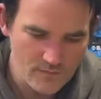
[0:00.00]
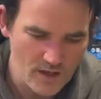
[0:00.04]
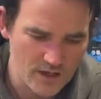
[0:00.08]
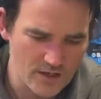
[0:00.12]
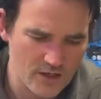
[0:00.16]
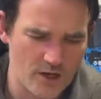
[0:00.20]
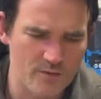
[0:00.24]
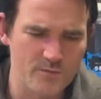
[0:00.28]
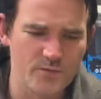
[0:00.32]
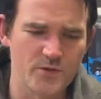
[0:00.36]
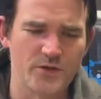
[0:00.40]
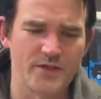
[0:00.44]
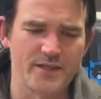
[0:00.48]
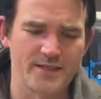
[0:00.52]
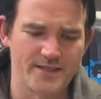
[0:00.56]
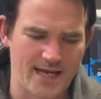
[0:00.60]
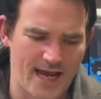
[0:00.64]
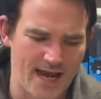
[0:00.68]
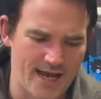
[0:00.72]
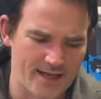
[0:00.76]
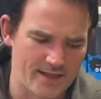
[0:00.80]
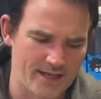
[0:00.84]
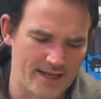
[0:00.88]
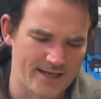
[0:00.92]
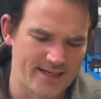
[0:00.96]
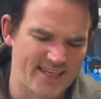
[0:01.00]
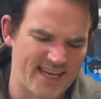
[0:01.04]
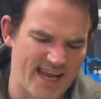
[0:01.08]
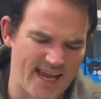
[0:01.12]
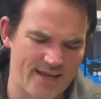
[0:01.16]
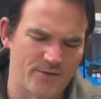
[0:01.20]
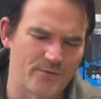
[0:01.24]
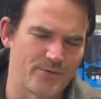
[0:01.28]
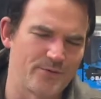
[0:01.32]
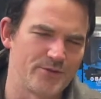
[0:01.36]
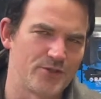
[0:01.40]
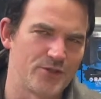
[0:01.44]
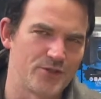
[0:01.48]
comes with the tagline,
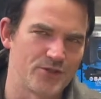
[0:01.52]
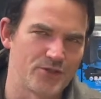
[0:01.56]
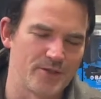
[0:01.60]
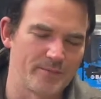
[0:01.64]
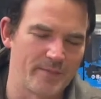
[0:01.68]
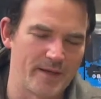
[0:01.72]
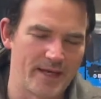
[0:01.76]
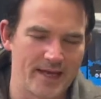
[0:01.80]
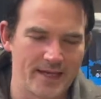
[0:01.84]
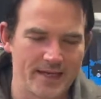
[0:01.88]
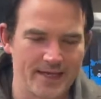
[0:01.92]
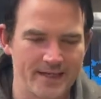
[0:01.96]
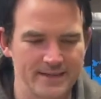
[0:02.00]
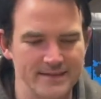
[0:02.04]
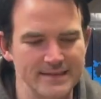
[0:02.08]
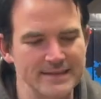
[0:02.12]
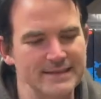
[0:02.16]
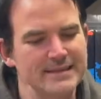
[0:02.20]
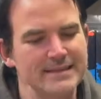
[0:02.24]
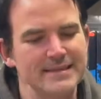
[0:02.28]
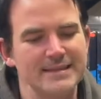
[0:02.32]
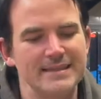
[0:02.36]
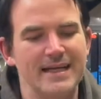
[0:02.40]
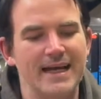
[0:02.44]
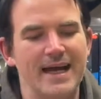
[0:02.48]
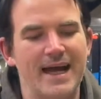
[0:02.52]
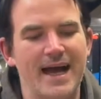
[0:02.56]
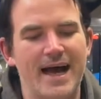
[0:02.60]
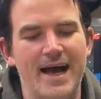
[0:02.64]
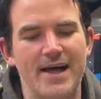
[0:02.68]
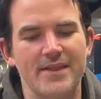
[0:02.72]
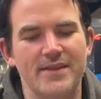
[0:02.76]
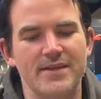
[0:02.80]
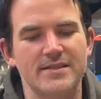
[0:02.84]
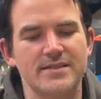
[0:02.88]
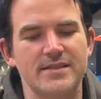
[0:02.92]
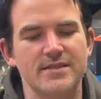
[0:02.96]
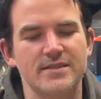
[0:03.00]
death was just the beginning. Uh,
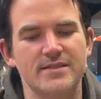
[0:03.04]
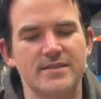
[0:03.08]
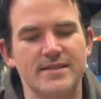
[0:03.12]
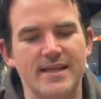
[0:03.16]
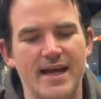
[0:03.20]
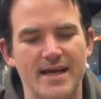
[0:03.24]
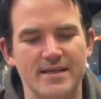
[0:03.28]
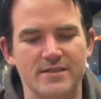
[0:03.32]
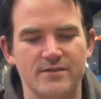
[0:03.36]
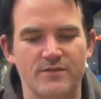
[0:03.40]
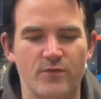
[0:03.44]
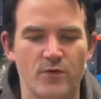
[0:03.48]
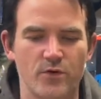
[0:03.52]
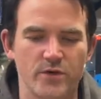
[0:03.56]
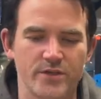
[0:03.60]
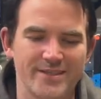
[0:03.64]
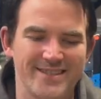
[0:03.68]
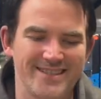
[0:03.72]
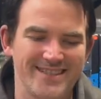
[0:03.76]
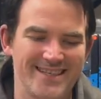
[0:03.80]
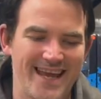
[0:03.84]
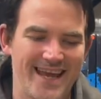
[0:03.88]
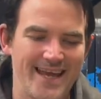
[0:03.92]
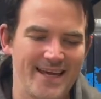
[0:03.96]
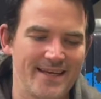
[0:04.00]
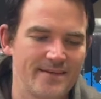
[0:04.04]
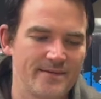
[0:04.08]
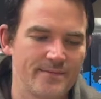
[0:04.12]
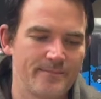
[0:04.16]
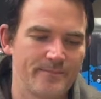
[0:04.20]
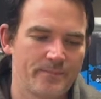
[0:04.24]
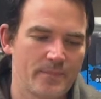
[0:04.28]
this is Task Force Z.